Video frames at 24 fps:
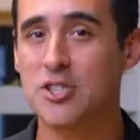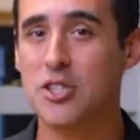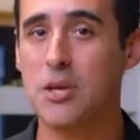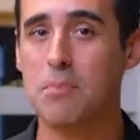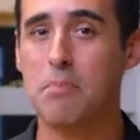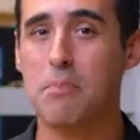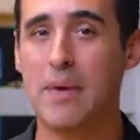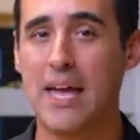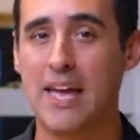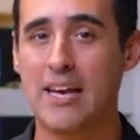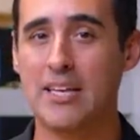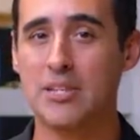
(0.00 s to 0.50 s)
chip
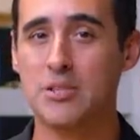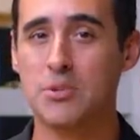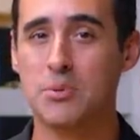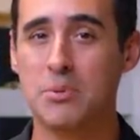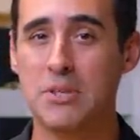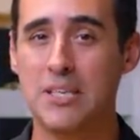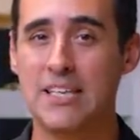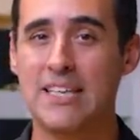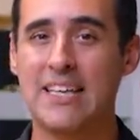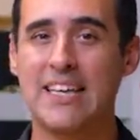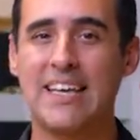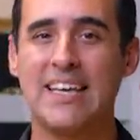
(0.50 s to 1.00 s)

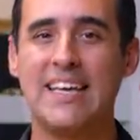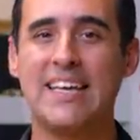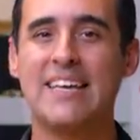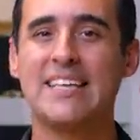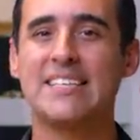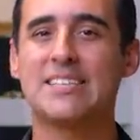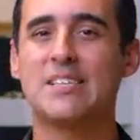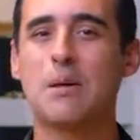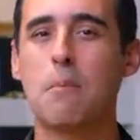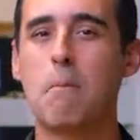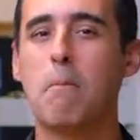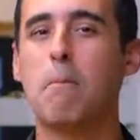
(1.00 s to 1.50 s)
management
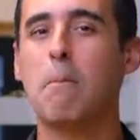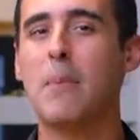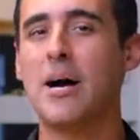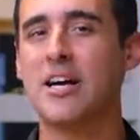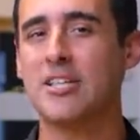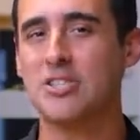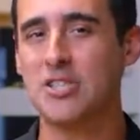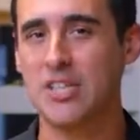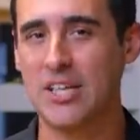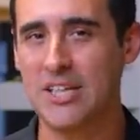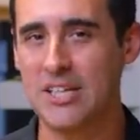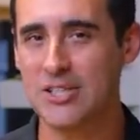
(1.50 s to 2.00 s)
is
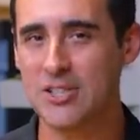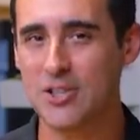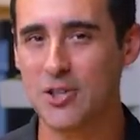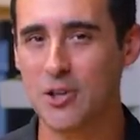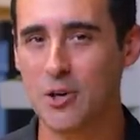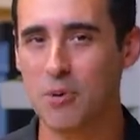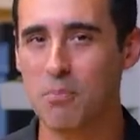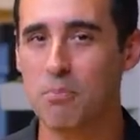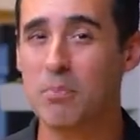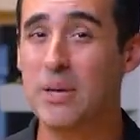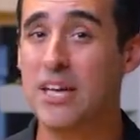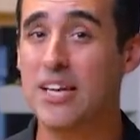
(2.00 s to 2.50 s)
much
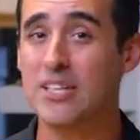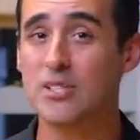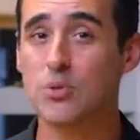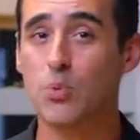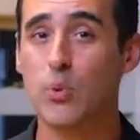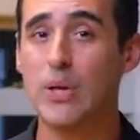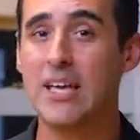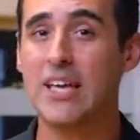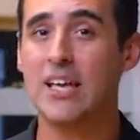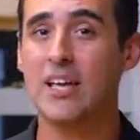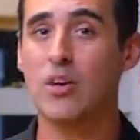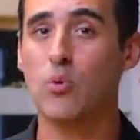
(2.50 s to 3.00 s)
easier because
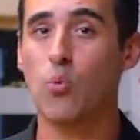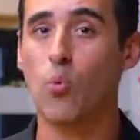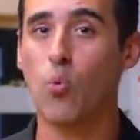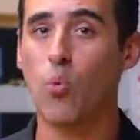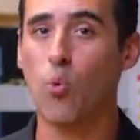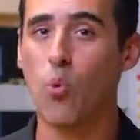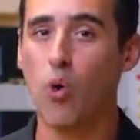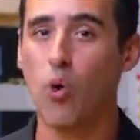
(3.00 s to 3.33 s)
we can